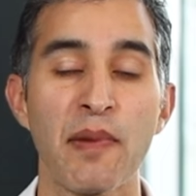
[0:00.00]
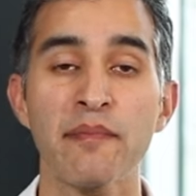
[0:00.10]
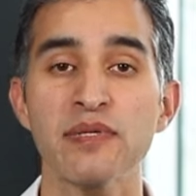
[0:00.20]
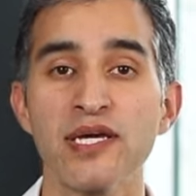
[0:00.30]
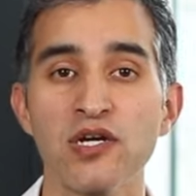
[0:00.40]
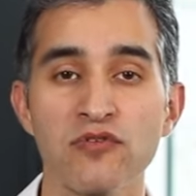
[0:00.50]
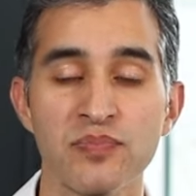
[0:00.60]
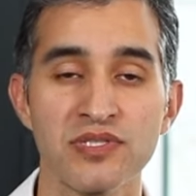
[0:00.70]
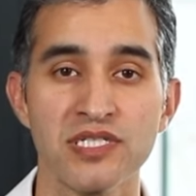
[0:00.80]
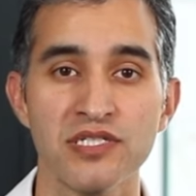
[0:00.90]
A mommy makeover
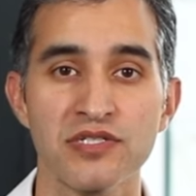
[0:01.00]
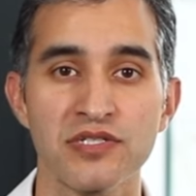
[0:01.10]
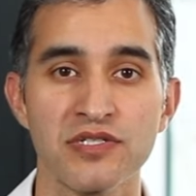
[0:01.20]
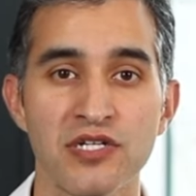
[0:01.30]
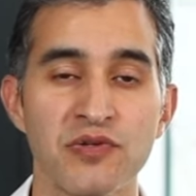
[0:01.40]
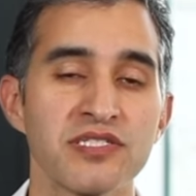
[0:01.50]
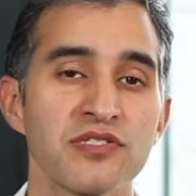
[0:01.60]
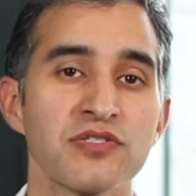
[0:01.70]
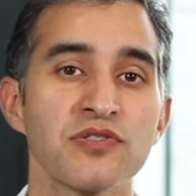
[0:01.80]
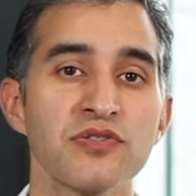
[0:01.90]
procedure
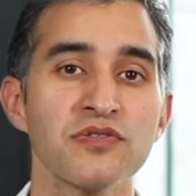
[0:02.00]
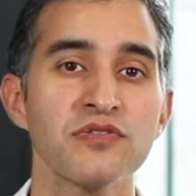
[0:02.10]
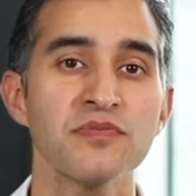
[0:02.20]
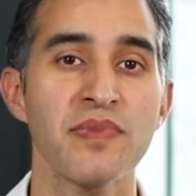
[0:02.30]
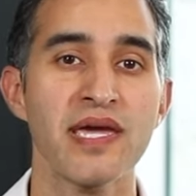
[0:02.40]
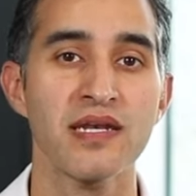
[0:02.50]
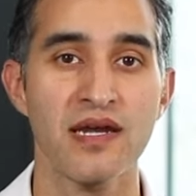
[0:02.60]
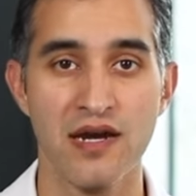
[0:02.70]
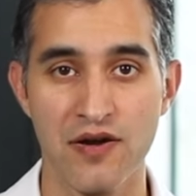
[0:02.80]
addresses two main